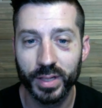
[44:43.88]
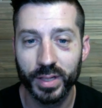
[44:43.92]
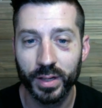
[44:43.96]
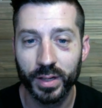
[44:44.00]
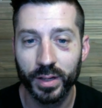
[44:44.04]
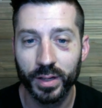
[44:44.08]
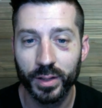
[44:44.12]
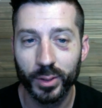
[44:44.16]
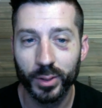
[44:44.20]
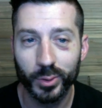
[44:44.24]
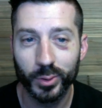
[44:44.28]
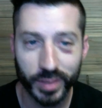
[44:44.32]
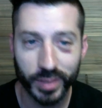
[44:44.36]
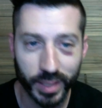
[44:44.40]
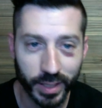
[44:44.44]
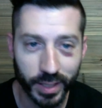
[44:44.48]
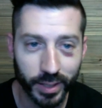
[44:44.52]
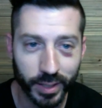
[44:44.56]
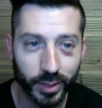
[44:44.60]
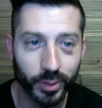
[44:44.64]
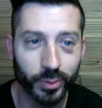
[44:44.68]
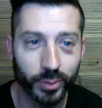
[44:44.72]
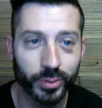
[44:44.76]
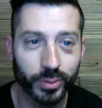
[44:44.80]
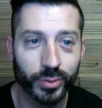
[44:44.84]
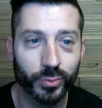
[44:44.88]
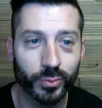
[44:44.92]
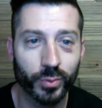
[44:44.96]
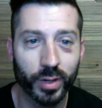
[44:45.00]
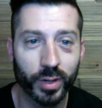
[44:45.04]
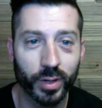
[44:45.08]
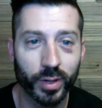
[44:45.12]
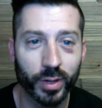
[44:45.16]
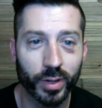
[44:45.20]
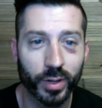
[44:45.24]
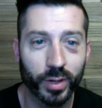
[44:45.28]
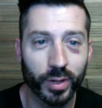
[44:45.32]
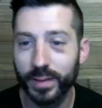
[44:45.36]
Those kiddos
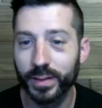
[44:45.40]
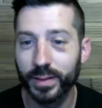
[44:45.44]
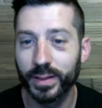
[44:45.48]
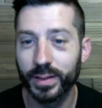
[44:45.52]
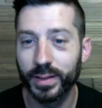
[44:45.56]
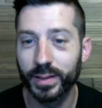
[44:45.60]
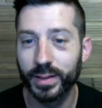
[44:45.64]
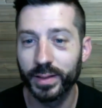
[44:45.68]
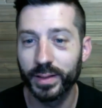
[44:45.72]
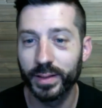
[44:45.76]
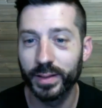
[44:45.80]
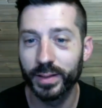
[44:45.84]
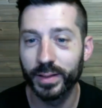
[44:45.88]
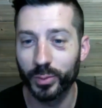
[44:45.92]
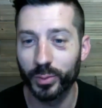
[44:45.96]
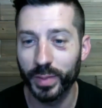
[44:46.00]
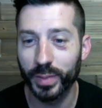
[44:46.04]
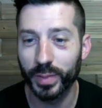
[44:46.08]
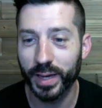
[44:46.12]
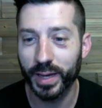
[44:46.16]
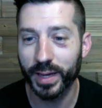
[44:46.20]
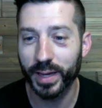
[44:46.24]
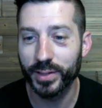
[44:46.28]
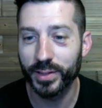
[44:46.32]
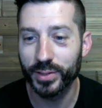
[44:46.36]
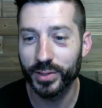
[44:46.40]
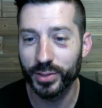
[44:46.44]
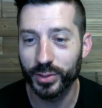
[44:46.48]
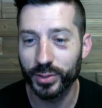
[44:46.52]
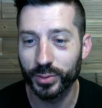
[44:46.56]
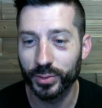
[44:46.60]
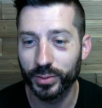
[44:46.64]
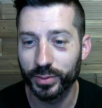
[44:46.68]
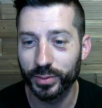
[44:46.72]
running around the living room behind you.